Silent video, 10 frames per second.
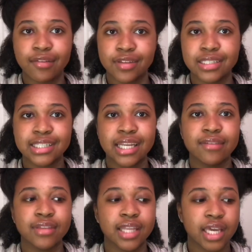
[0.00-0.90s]
It's not even
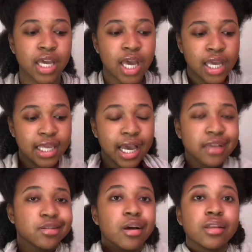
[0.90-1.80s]
like, yeah, I
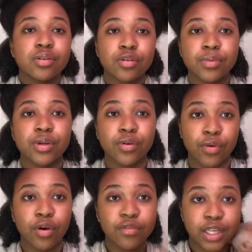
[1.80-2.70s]
saw a little bit of
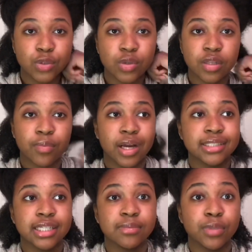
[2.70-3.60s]
growth like during the
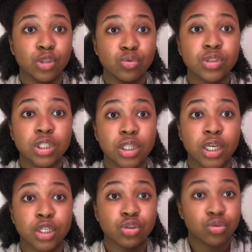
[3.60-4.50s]
process, but you see the
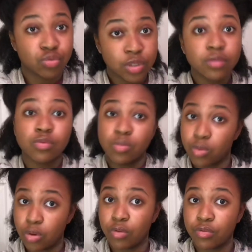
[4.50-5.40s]
extreme
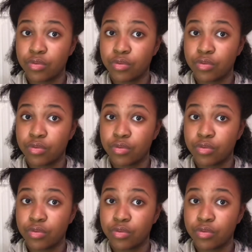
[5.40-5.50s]
growth